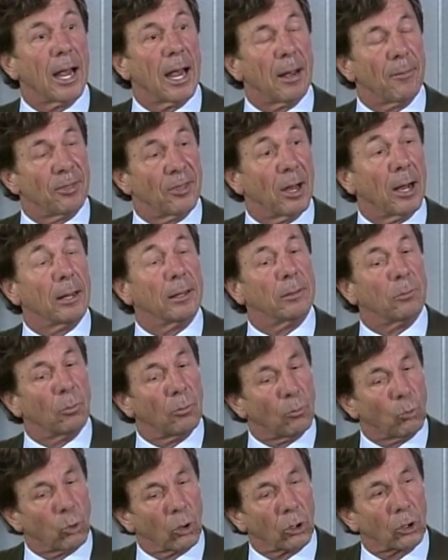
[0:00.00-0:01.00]
that
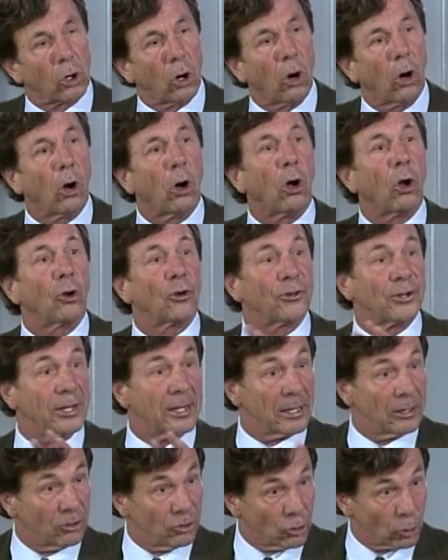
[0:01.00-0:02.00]
were called,
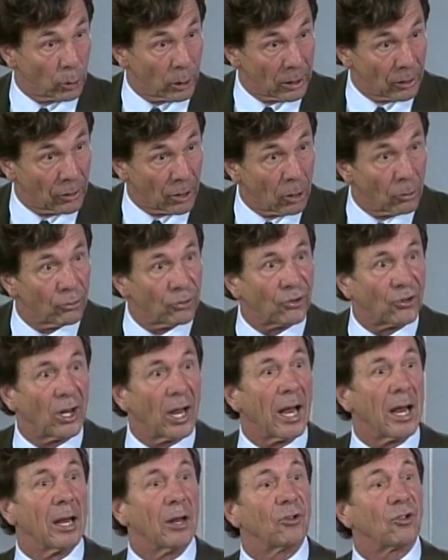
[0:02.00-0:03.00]
during those
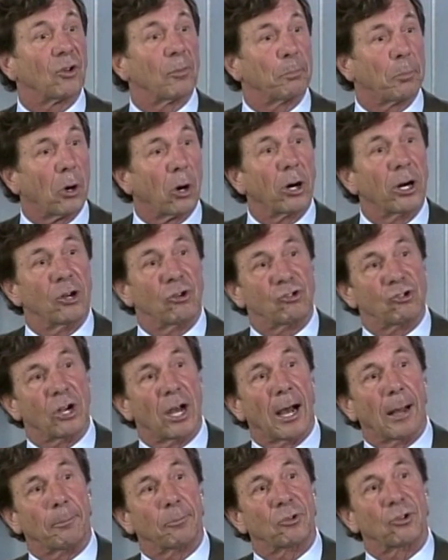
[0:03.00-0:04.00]
days, party
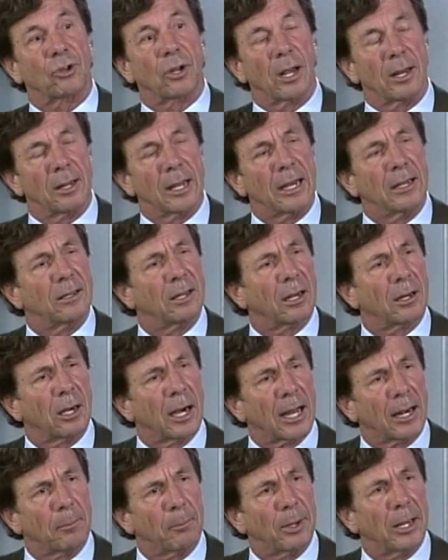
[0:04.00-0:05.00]
shops. And they did a
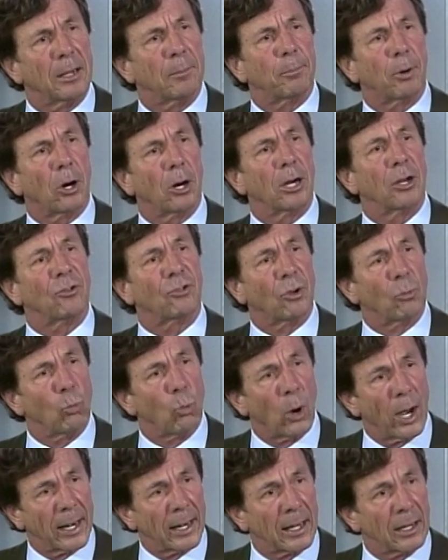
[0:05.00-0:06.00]
lot of big parties and
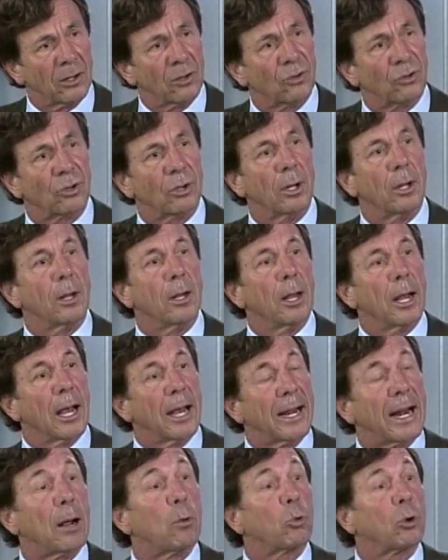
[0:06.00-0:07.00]
weddings.
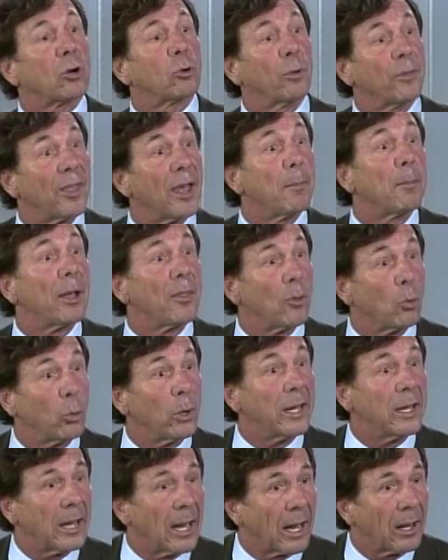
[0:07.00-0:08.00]
And I worked with them on the
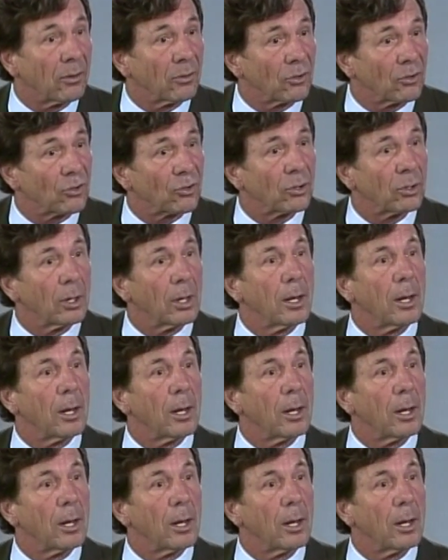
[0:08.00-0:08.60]
weekends.